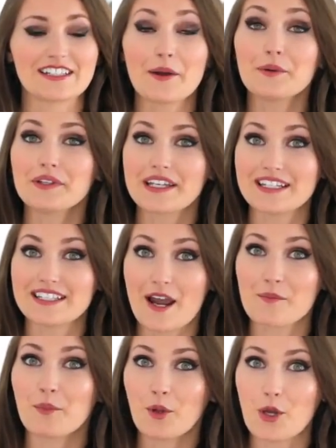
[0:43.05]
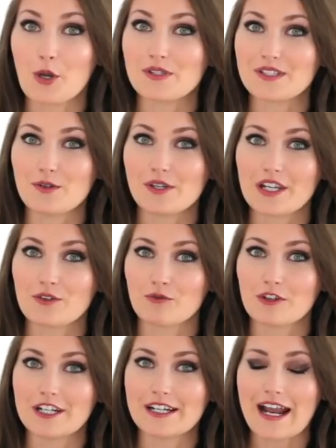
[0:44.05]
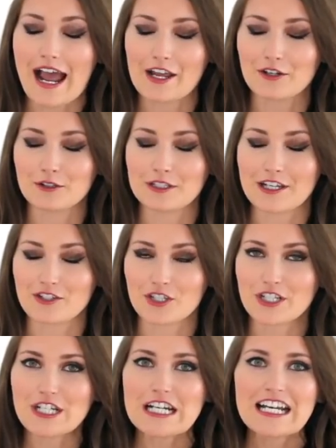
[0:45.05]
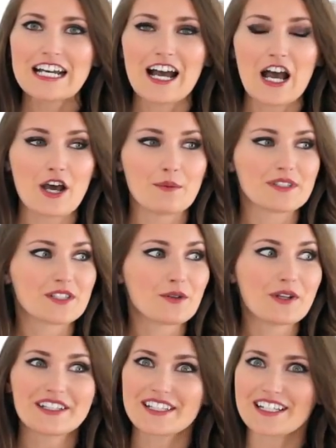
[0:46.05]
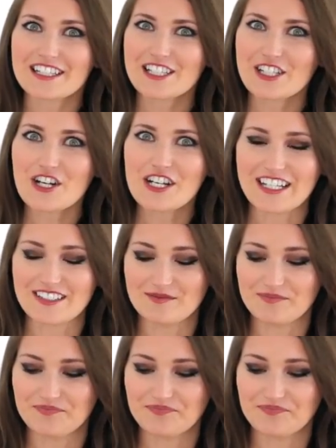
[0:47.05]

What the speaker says: I will link it down below so you can read it at your leisure. So let's get started.